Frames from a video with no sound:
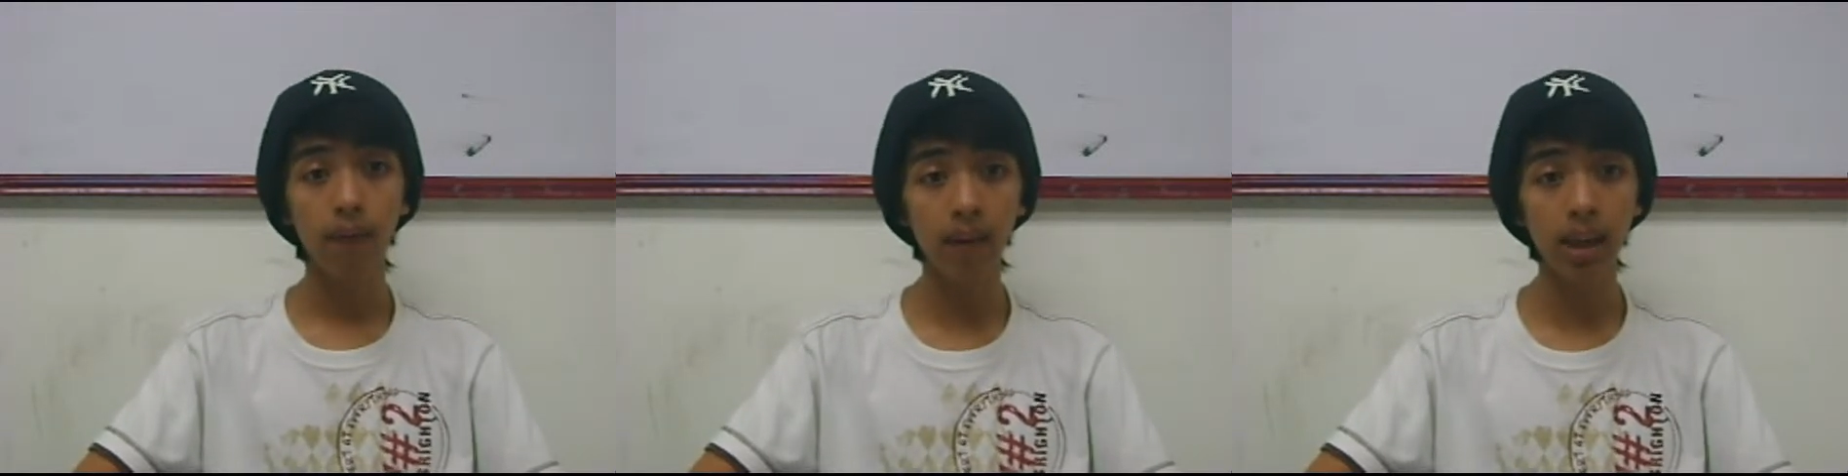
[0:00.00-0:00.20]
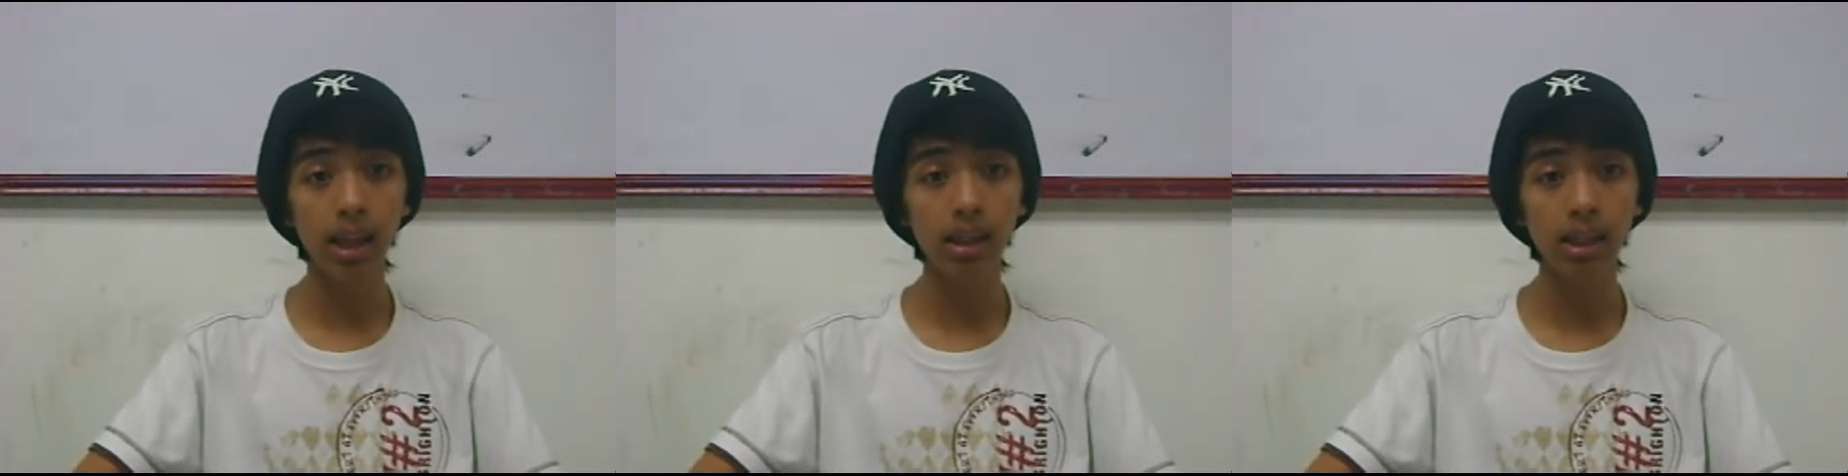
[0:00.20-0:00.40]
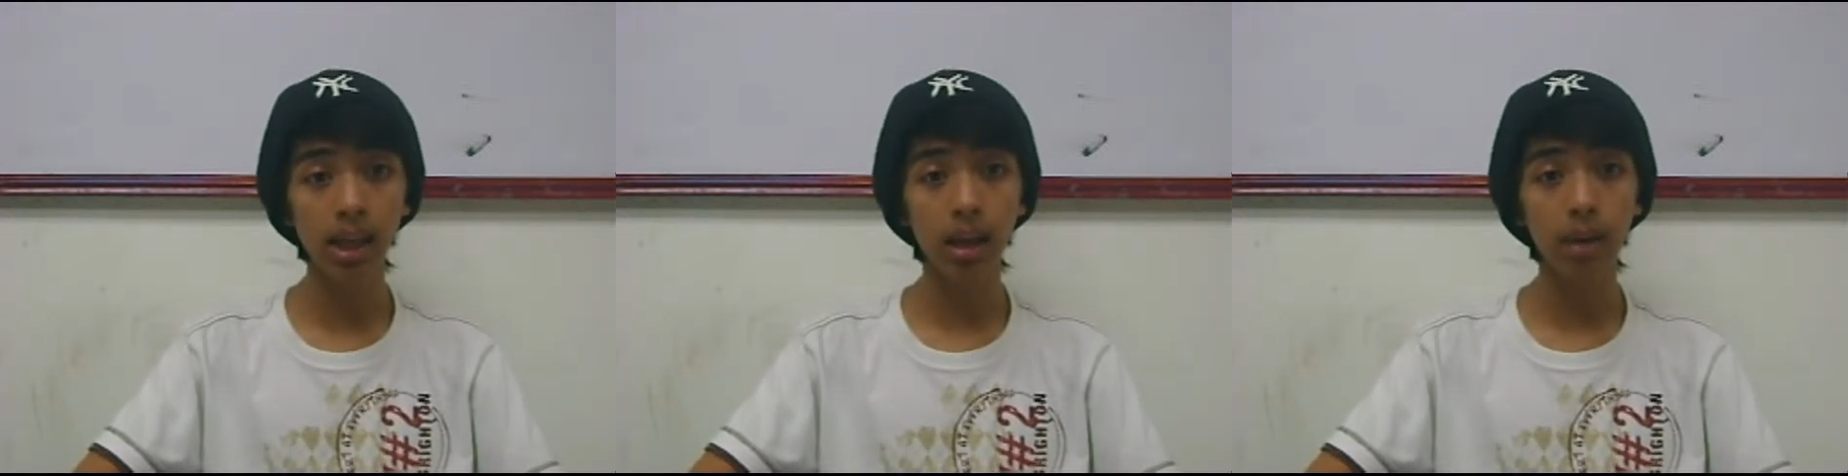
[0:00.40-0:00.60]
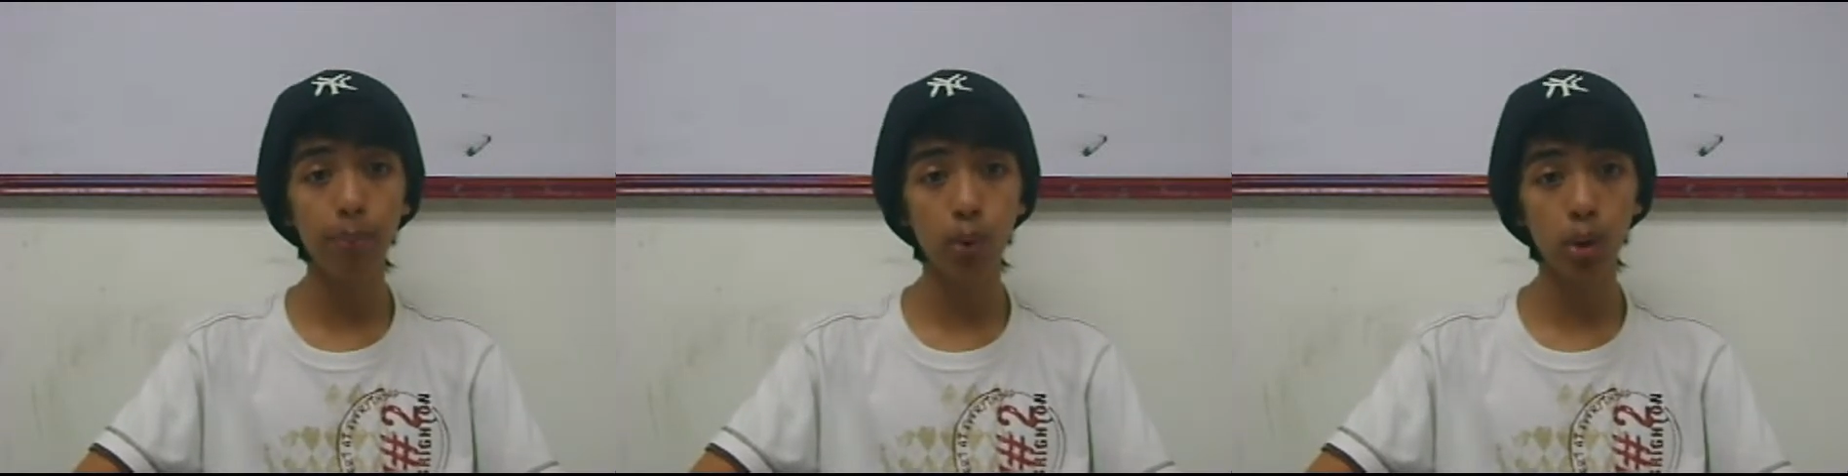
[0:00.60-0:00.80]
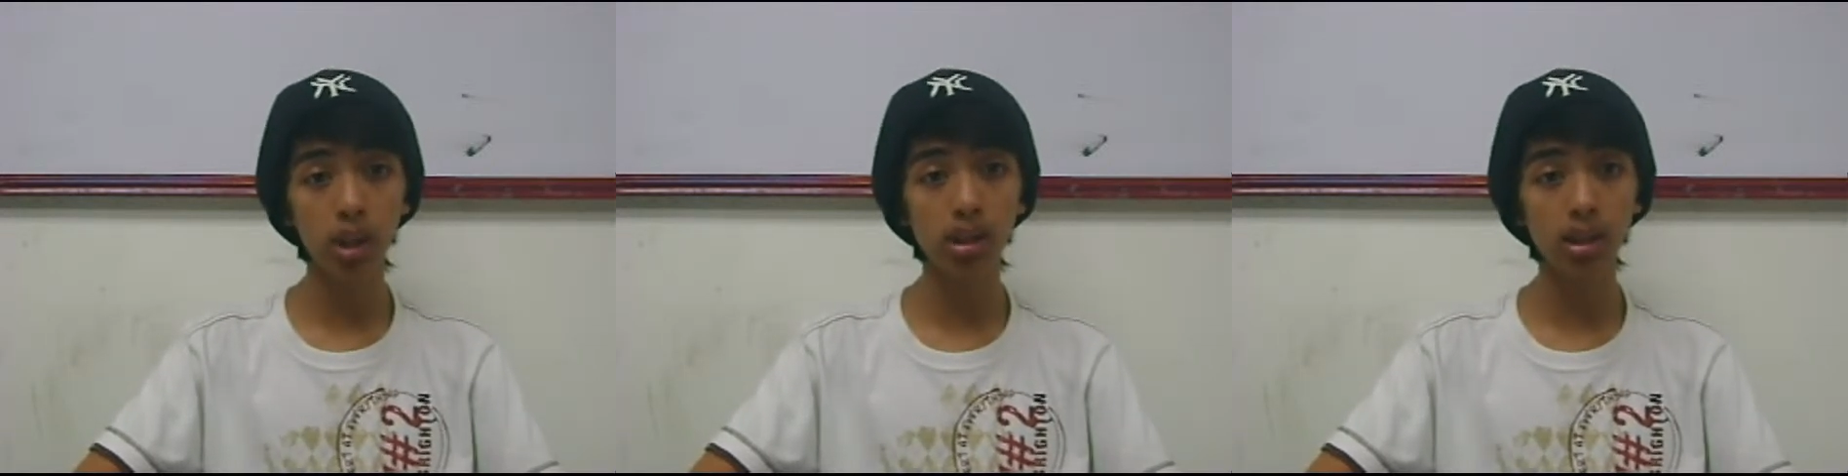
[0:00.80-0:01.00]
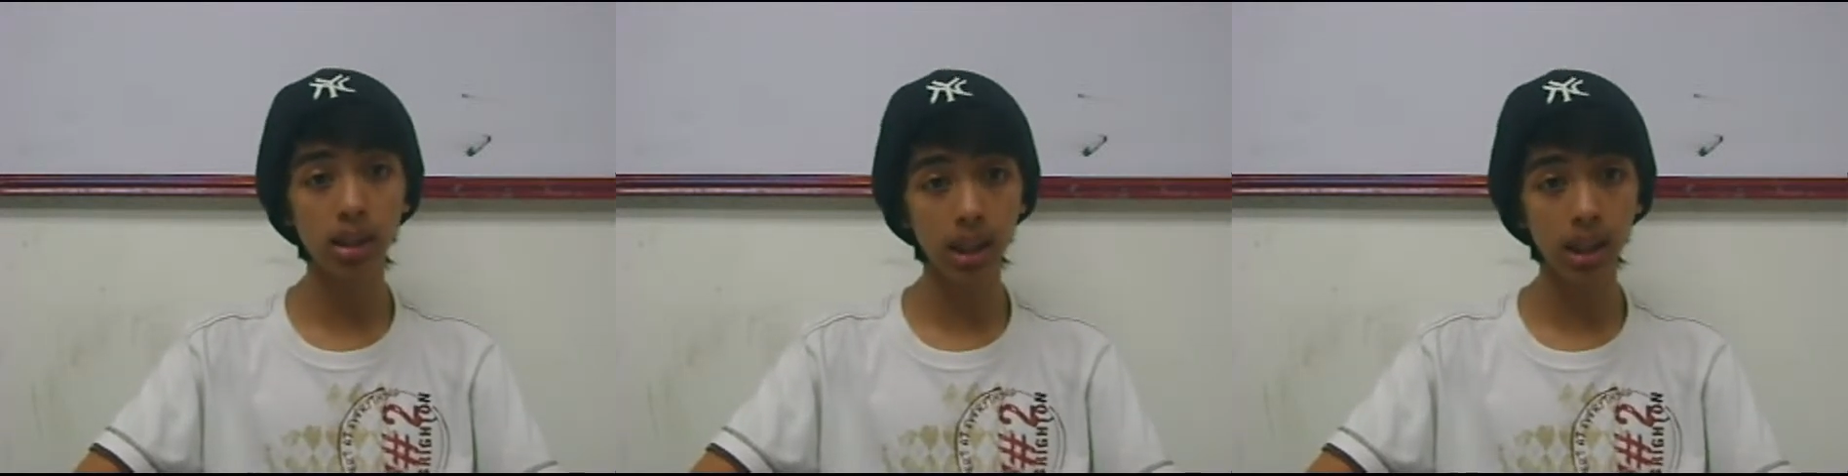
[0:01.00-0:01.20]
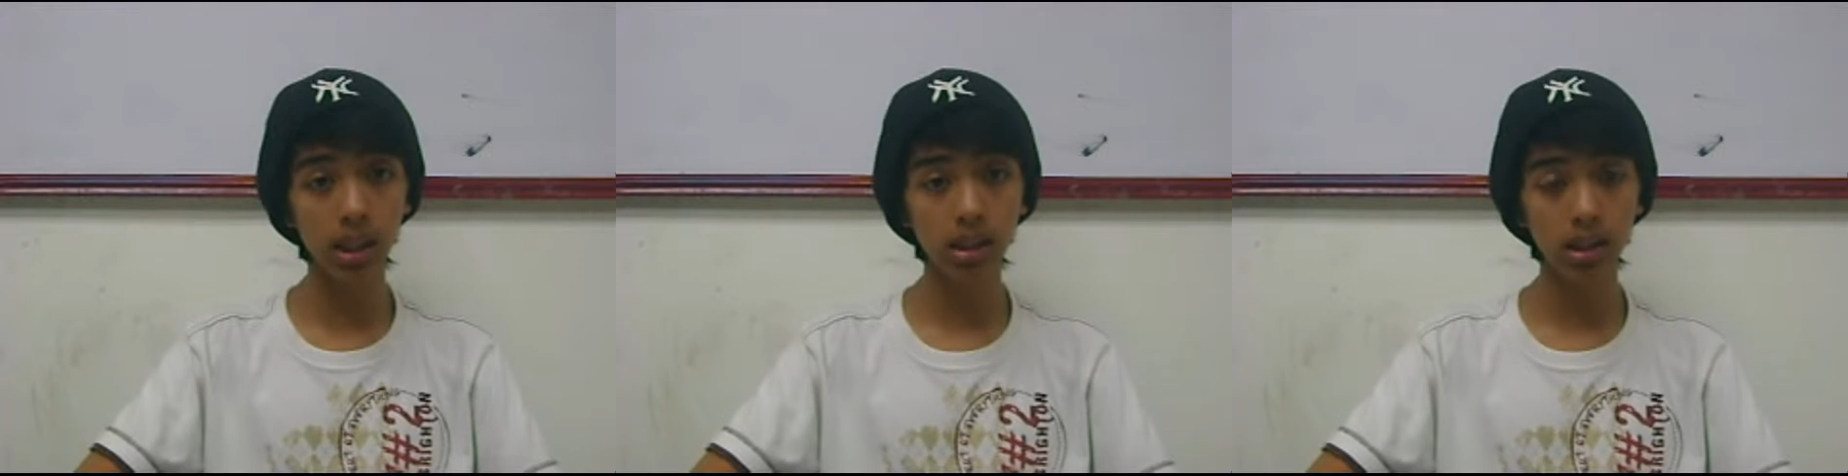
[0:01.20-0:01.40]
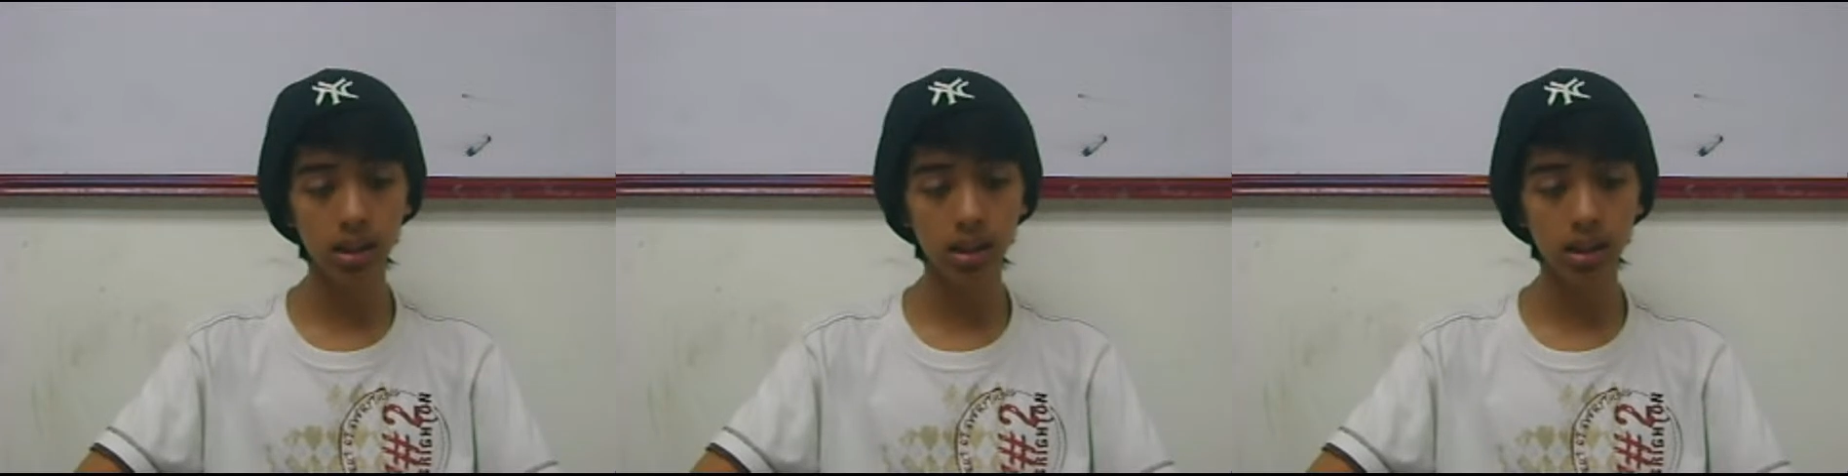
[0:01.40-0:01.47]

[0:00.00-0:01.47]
V10.6,